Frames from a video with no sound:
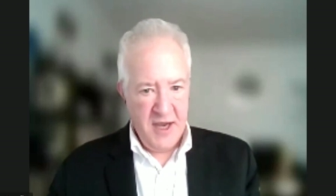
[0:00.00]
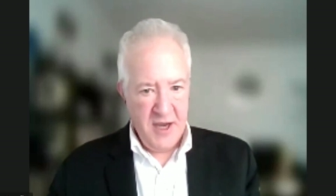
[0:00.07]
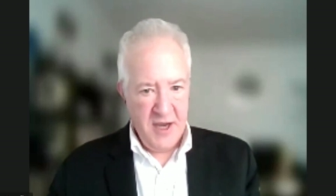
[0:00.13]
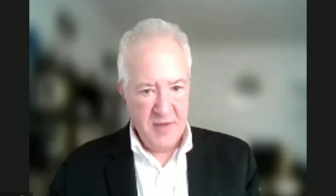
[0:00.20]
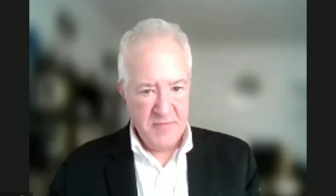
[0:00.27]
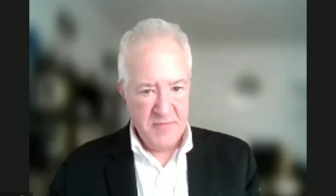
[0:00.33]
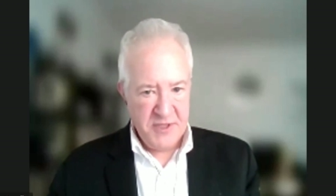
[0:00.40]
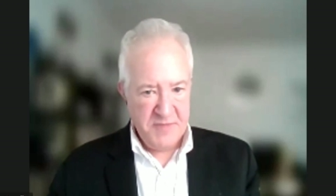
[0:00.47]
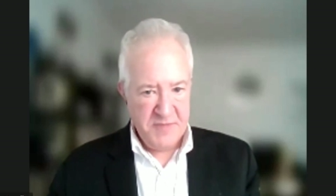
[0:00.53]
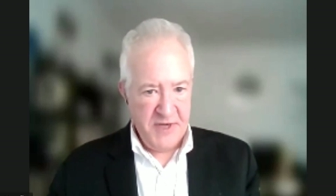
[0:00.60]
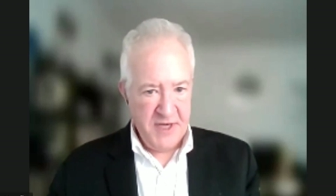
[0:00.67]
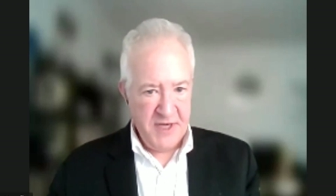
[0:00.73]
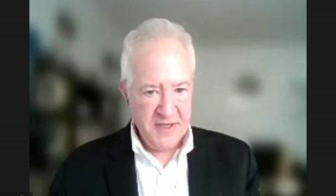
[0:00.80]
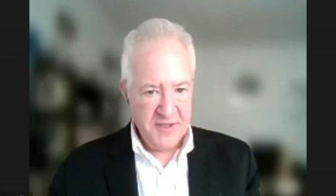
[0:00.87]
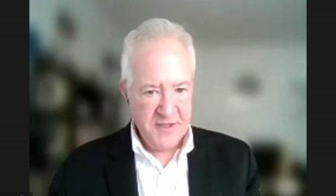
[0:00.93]
um, just
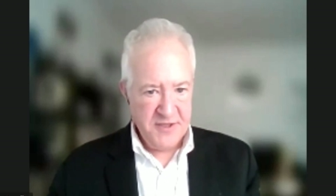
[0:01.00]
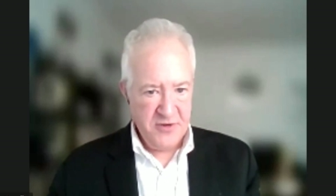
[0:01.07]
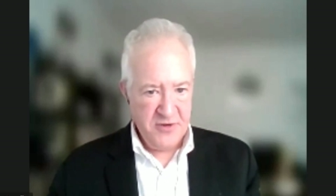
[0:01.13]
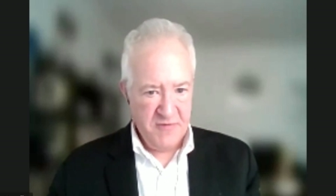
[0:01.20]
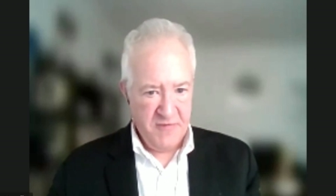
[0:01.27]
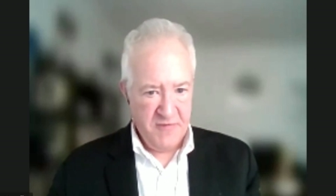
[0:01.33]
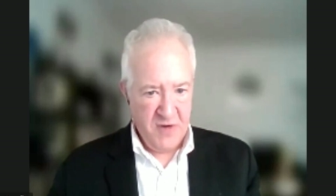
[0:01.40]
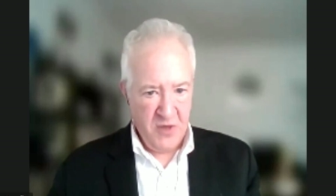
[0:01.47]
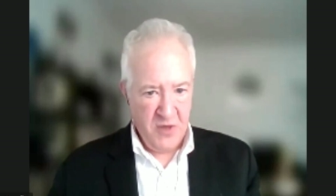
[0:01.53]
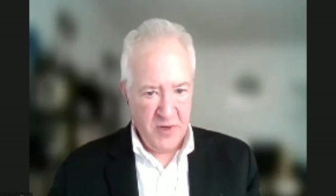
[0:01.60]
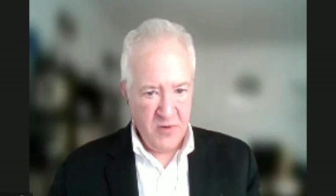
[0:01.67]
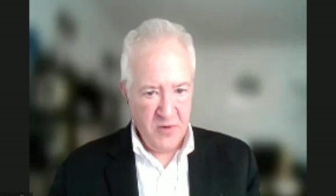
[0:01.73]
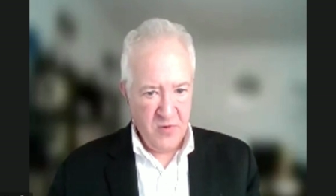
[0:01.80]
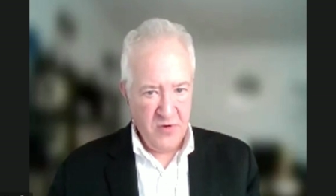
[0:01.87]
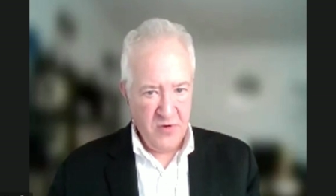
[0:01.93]
because you're
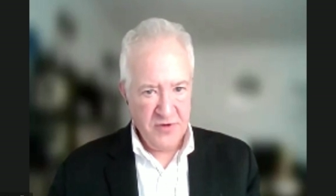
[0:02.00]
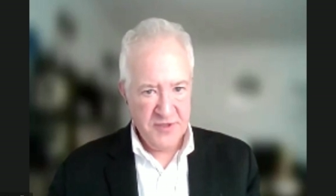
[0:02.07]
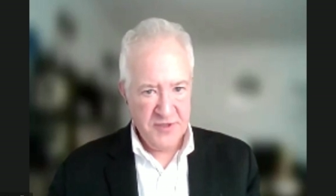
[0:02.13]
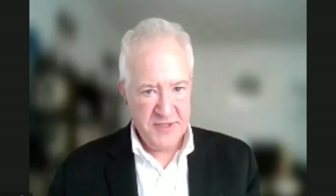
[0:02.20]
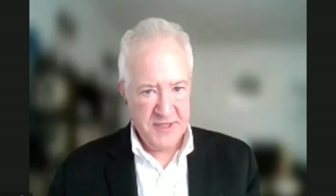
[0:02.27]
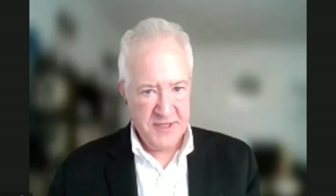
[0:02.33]
following orders,